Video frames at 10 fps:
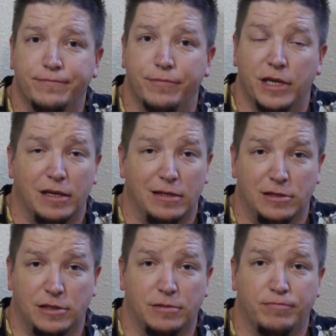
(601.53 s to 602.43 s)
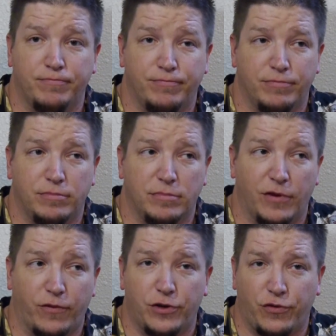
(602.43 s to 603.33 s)
because
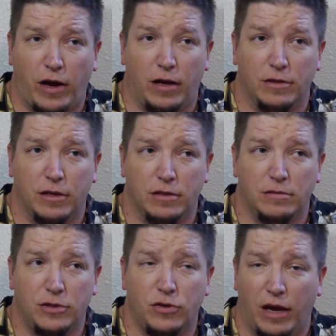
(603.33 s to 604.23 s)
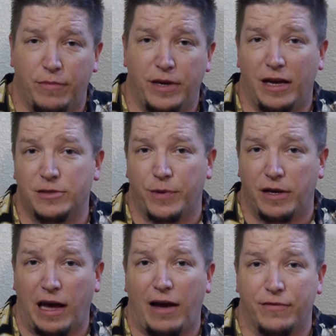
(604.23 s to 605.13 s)
the free trial that you gave me, I
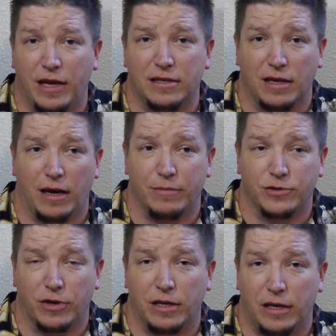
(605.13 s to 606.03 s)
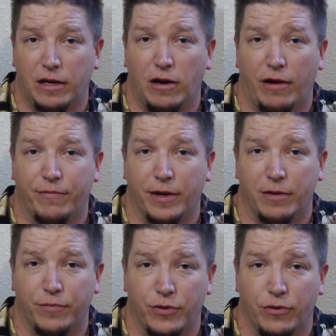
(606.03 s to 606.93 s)
spent half of that time trying to get it off my
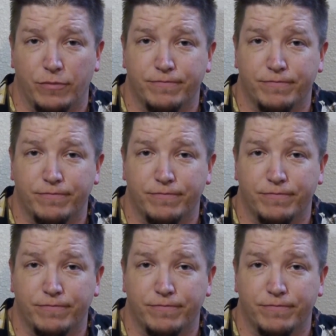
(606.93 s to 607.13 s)
computer.